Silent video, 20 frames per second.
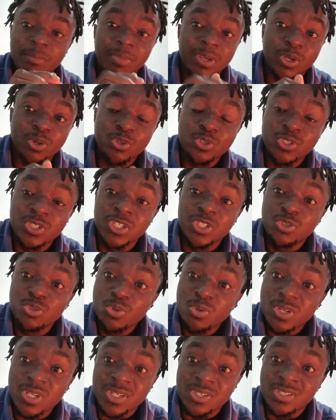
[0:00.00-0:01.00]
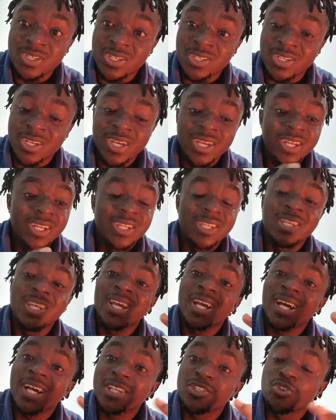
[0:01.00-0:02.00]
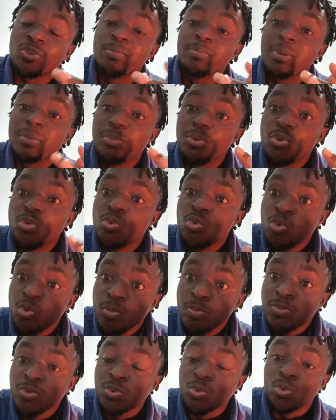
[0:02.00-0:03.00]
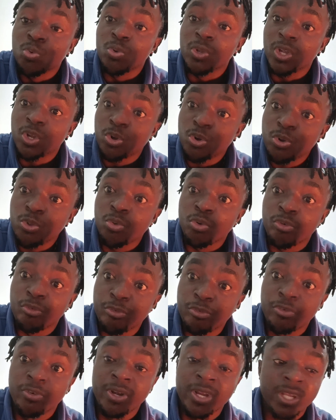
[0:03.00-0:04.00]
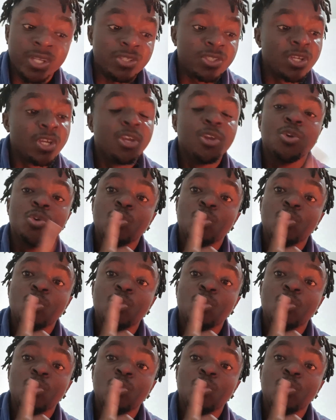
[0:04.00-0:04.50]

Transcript: because the truth is this there are some people whom you will call your friends